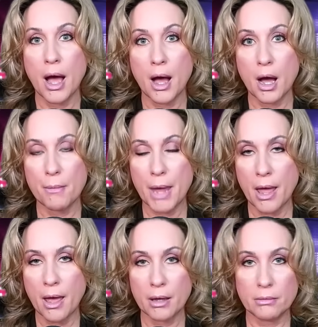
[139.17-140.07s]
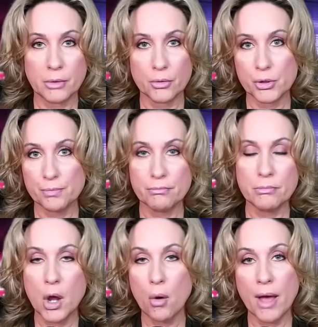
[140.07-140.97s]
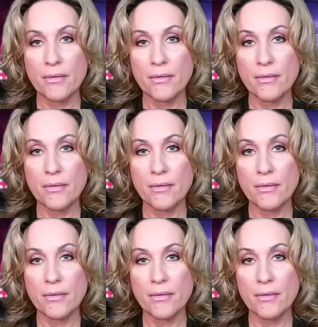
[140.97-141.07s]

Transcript: um, and there's no